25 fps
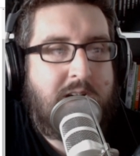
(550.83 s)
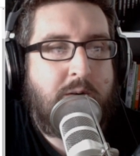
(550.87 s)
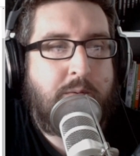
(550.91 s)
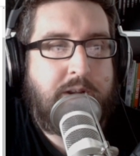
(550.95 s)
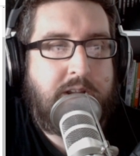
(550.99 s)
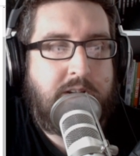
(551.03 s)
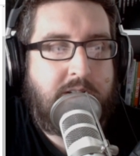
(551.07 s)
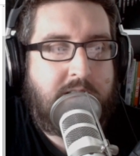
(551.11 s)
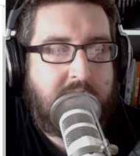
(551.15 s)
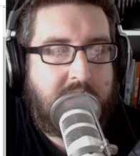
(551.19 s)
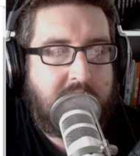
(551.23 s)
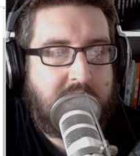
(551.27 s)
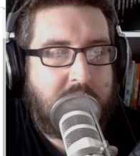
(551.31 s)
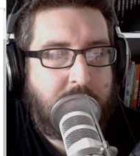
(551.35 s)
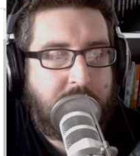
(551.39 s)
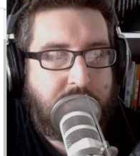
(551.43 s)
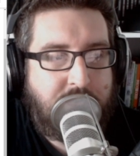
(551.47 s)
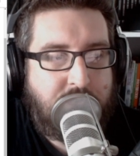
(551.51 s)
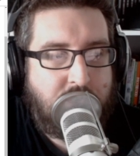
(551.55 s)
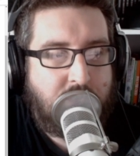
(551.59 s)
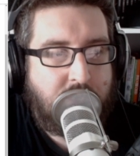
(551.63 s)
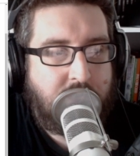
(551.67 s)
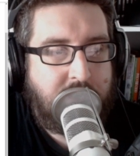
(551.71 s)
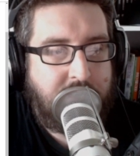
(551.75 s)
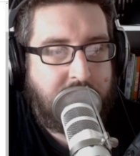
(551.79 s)
well, you're going to go with
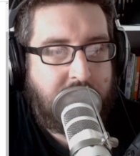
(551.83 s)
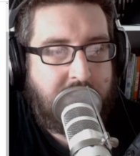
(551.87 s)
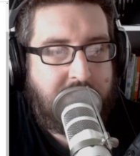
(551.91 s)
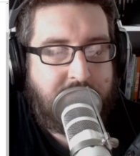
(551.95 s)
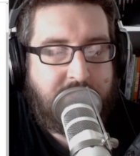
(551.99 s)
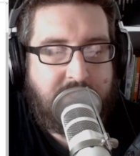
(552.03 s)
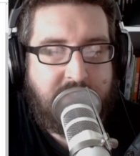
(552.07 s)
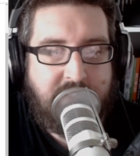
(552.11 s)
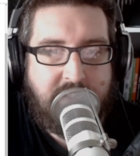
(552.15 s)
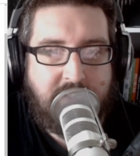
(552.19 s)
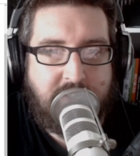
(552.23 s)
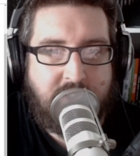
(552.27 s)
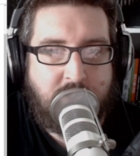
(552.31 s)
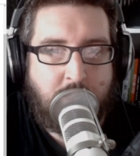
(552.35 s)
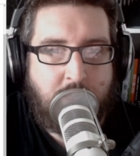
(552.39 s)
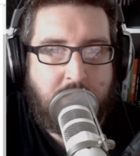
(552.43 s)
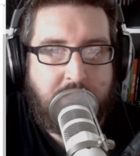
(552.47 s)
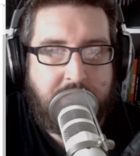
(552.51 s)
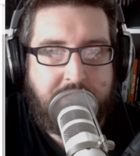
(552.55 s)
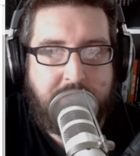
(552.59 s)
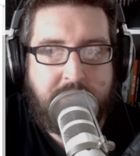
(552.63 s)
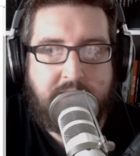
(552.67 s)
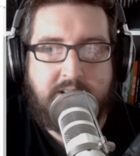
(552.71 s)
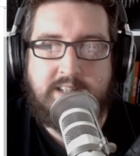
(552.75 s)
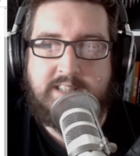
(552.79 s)
Norien for the other
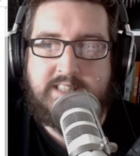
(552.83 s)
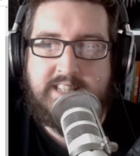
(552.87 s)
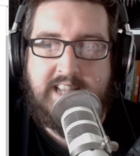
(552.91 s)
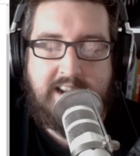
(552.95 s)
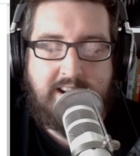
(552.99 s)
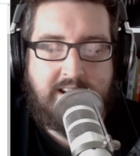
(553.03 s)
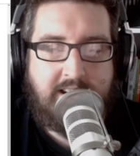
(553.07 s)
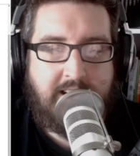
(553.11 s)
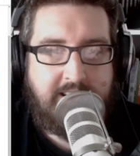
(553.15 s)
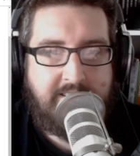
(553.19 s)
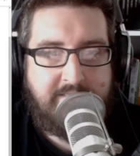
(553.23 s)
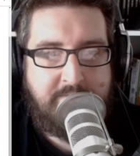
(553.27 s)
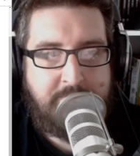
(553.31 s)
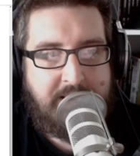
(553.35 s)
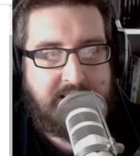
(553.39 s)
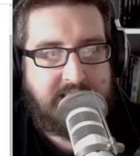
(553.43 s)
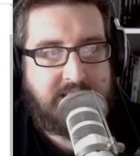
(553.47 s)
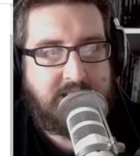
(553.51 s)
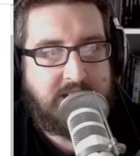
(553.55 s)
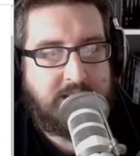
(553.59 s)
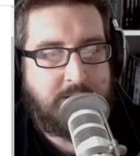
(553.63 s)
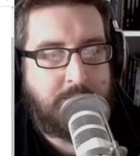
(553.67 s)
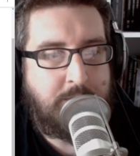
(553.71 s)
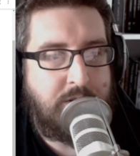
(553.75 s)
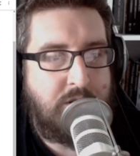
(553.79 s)
one because that kind of
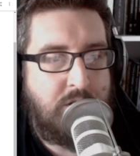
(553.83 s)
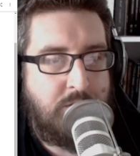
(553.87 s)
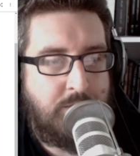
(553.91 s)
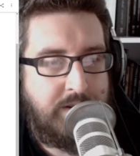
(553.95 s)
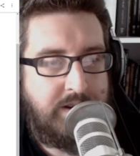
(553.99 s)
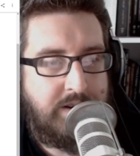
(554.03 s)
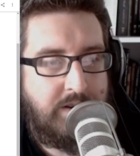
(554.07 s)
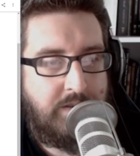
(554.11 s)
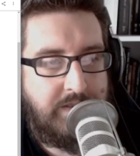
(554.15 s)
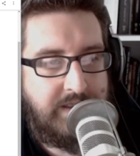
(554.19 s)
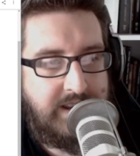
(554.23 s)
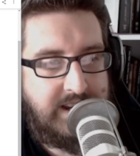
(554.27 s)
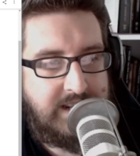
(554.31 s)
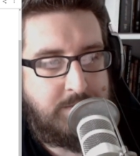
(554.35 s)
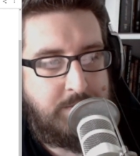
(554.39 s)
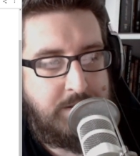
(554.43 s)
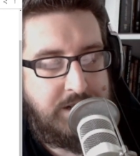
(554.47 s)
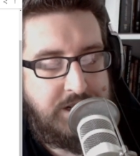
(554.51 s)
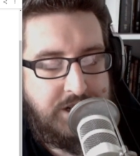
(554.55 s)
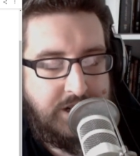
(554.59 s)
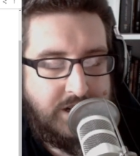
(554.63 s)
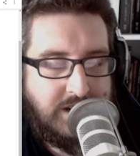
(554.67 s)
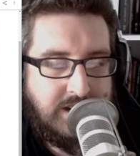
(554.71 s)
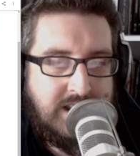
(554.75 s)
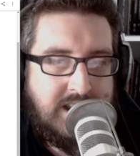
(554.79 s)
matches up with who went on the
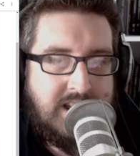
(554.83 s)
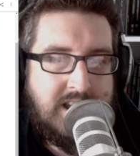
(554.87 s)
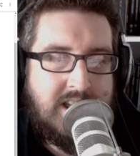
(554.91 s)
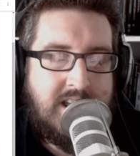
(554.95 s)
expedition.